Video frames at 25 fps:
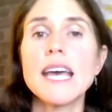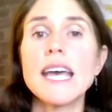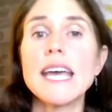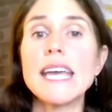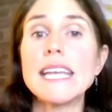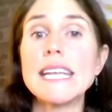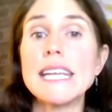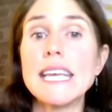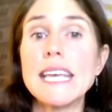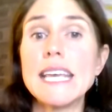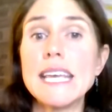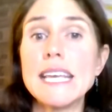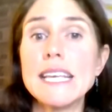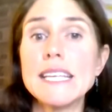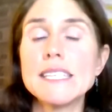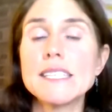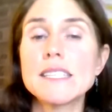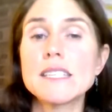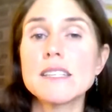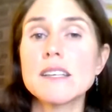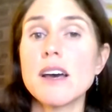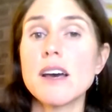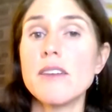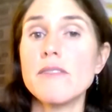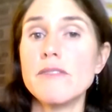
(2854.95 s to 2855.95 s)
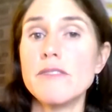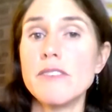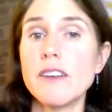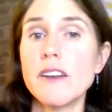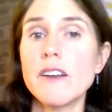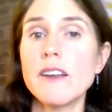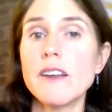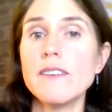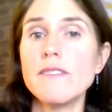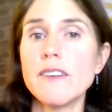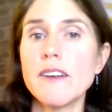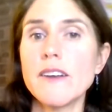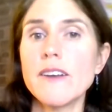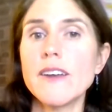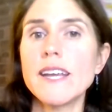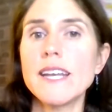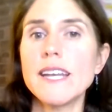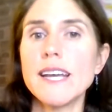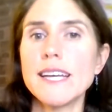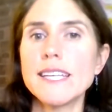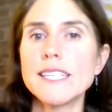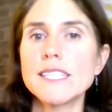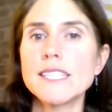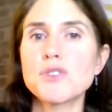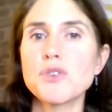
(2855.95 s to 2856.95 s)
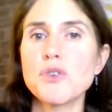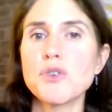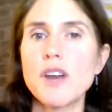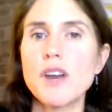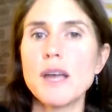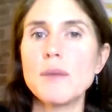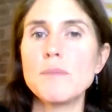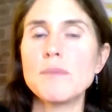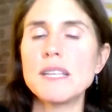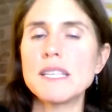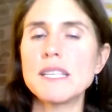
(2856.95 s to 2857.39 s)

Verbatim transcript: it is a very, very nice grape.